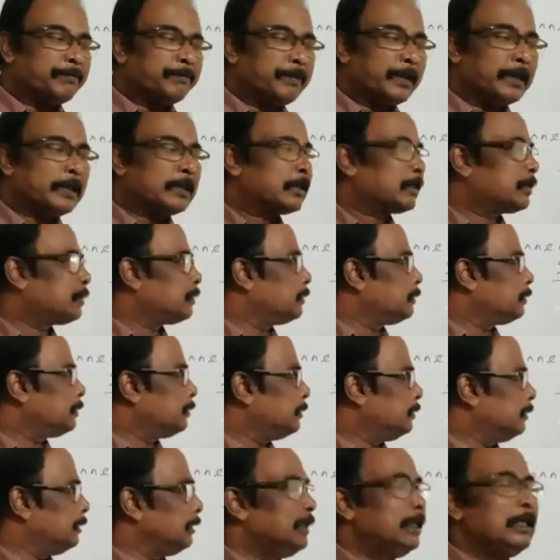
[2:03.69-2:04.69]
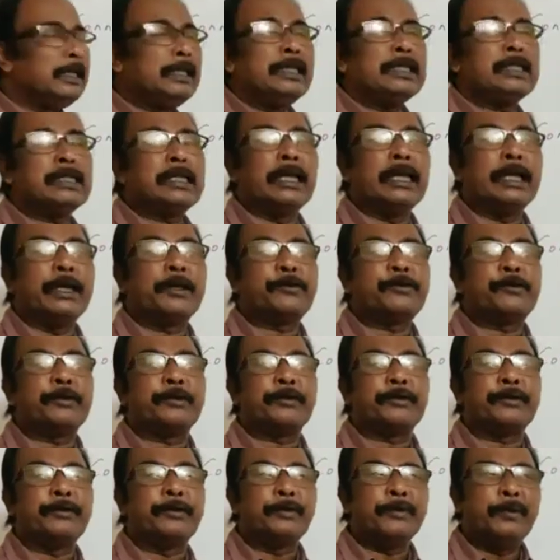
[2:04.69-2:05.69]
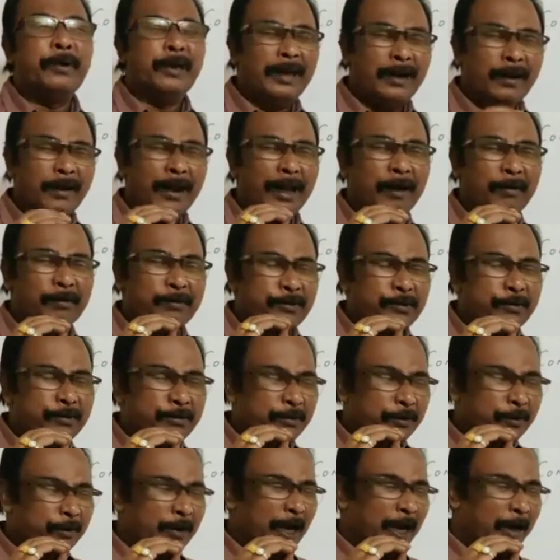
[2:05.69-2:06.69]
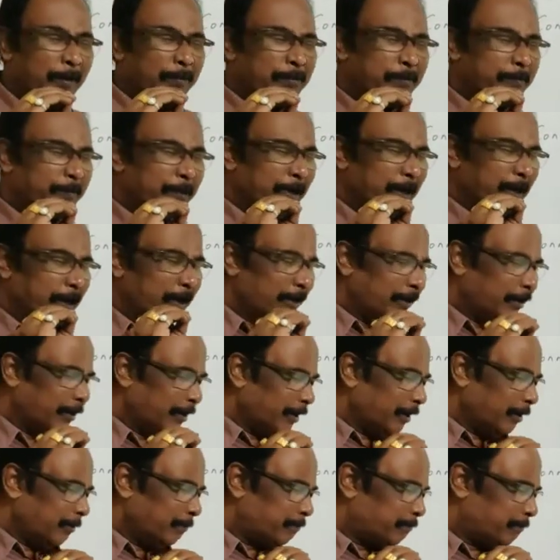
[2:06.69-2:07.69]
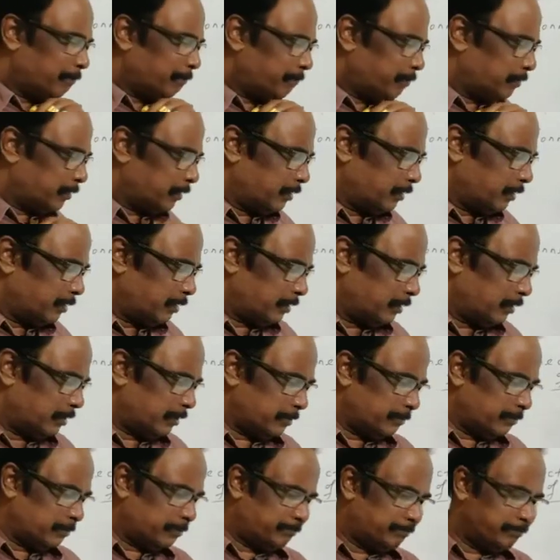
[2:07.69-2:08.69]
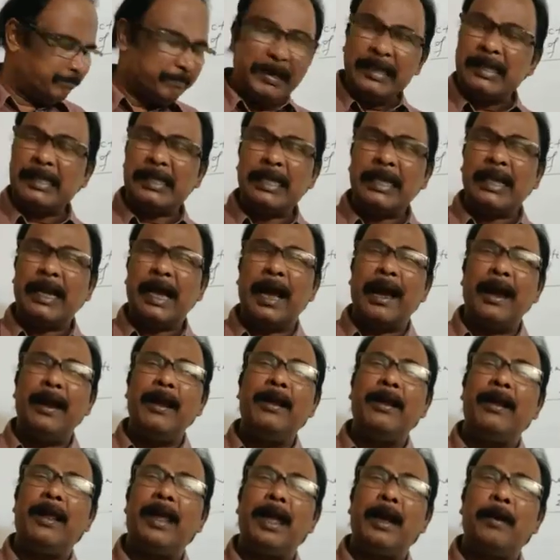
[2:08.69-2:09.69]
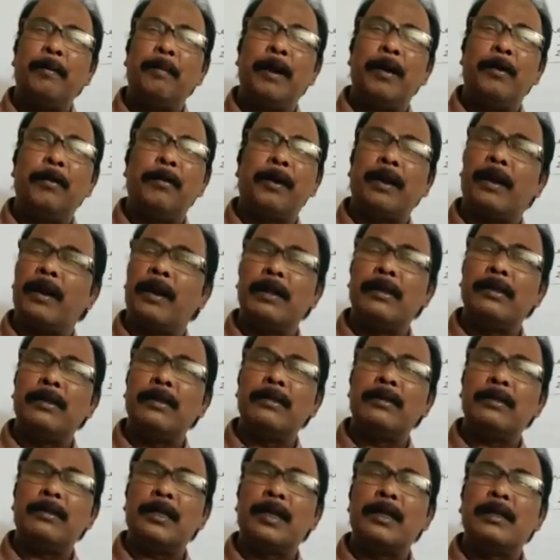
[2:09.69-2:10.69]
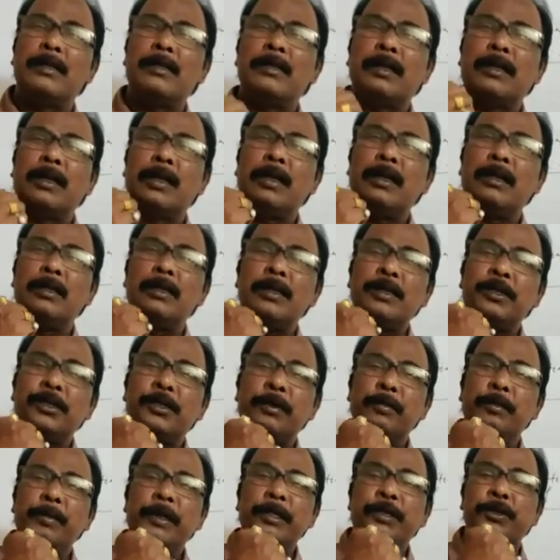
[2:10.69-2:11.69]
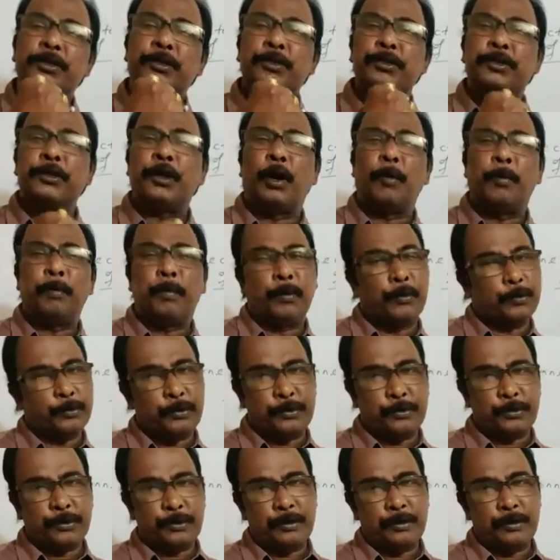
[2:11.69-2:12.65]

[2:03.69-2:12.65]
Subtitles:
But in this lecture, we should have very basic idea about resistance. Resist means oppose.